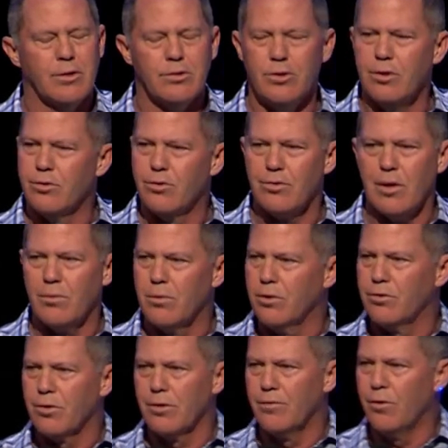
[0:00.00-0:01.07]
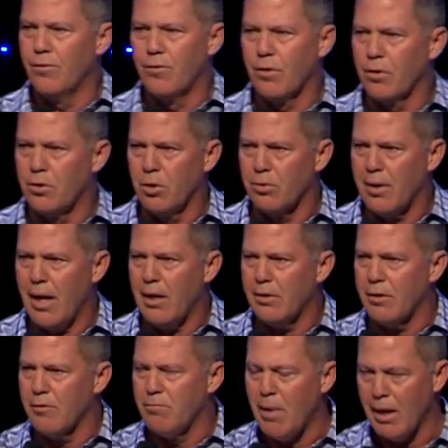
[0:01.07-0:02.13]
said, Jesus, I want to serve you for the
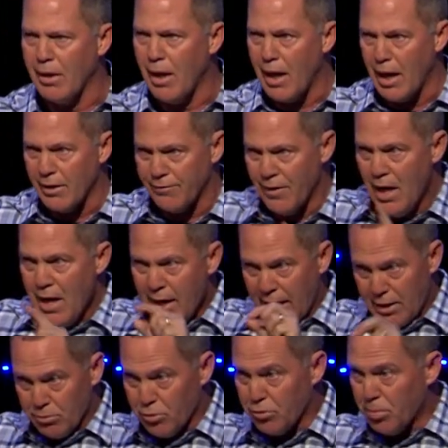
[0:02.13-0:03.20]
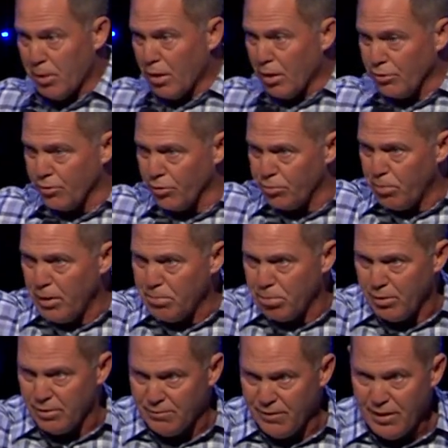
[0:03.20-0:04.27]
totality of my life. And it was because those
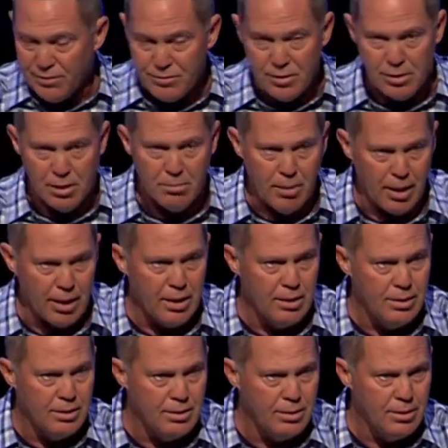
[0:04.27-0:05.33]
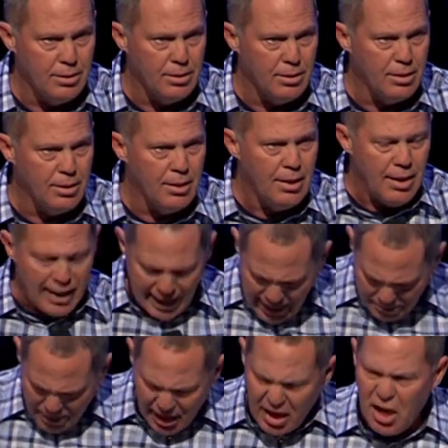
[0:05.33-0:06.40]
people invested in me. And
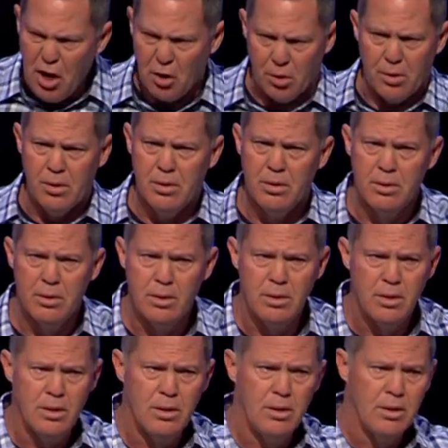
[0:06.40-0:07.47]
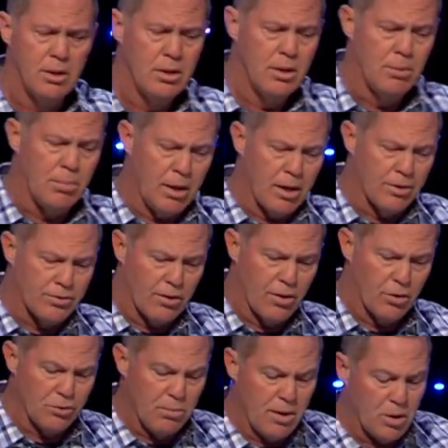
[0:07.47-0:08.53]
I'm here because of
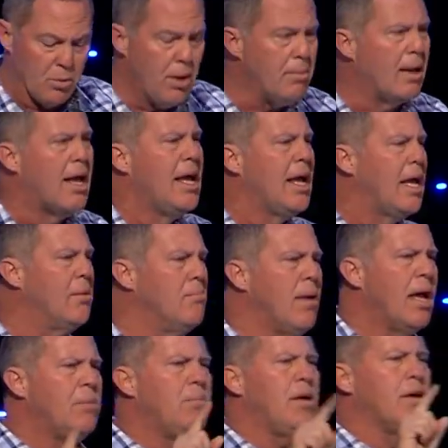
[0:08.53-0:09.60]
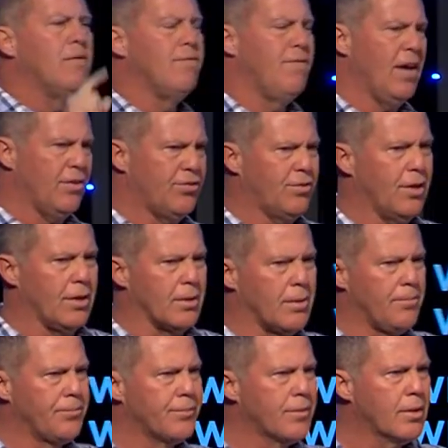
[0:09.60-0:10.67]
those men and women. It may be investing
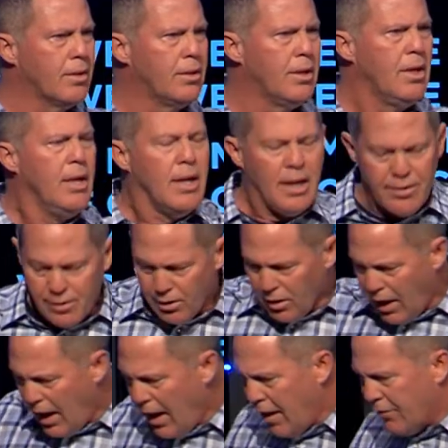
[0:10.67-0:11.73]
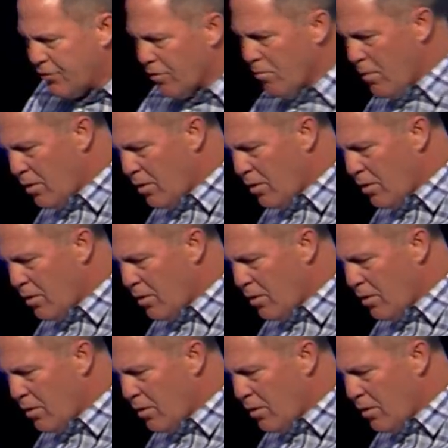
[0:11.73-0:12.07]
in the lives of